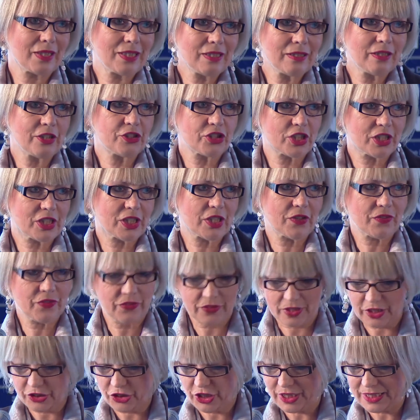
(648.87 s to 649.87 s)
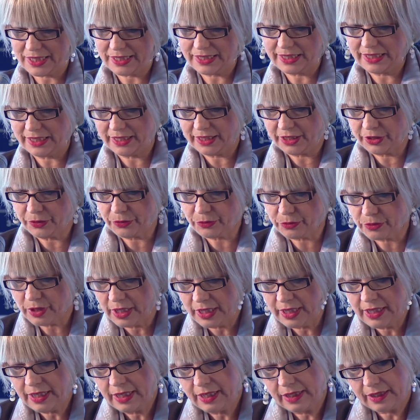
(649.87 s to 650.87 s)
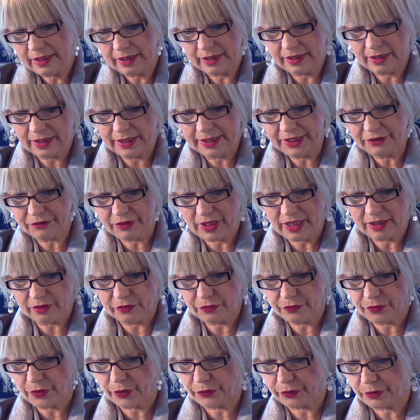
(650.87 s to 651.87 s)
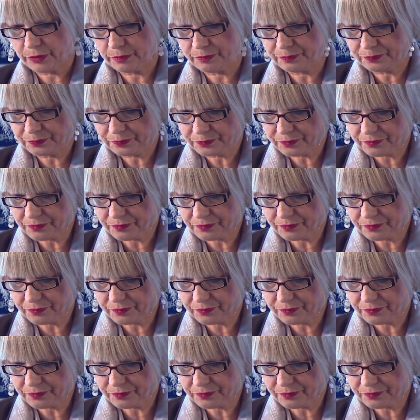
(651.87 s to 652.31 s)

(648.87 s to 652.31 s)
initiatives such as the EU-Iran Forum.